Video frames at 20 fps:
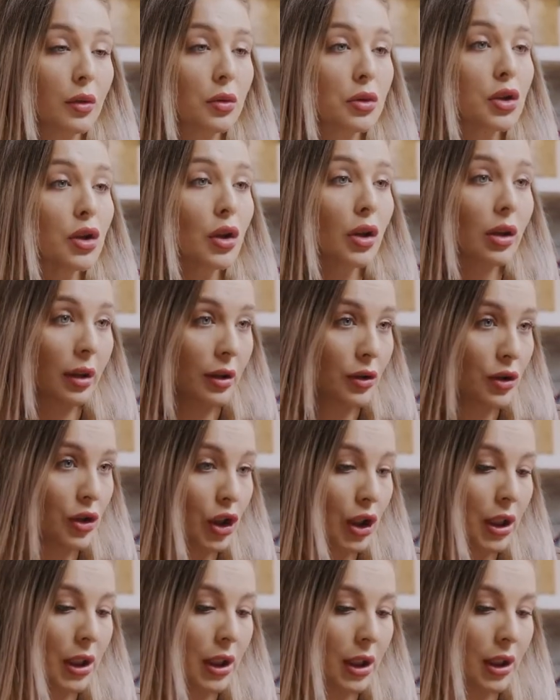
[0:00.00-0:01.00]
And they're
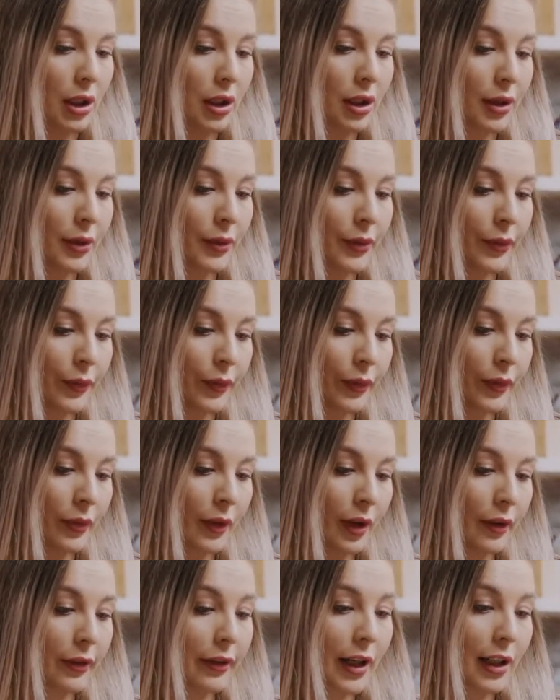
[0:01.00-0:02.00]
like, oh,
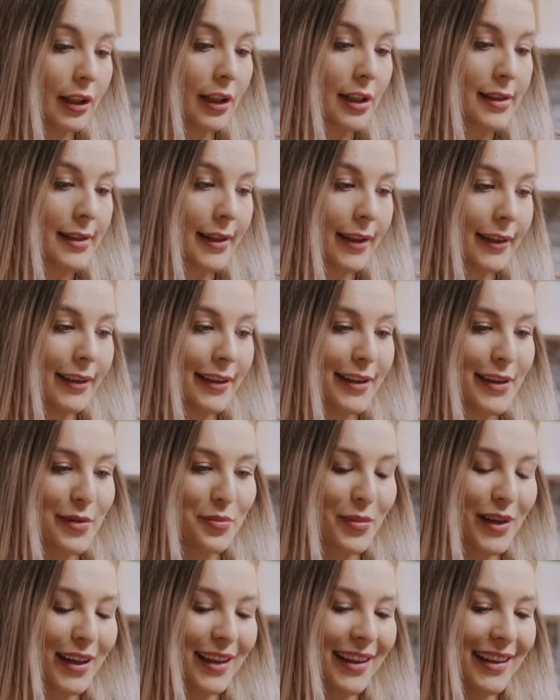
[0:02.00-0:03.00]
eat
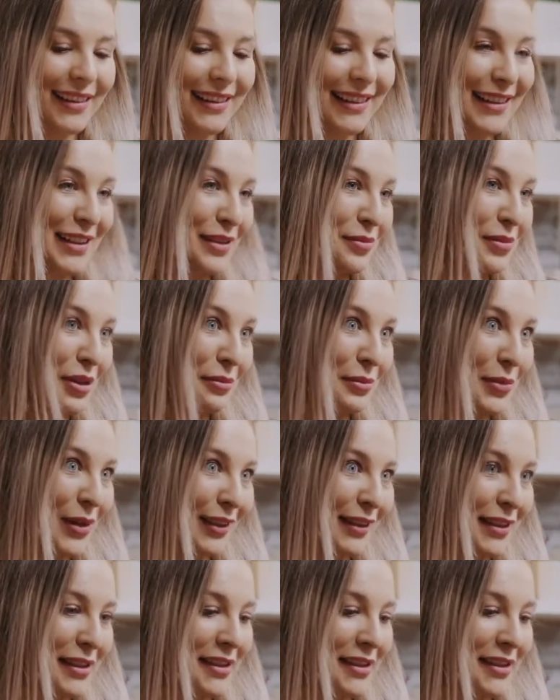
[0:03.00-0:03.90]
all organic,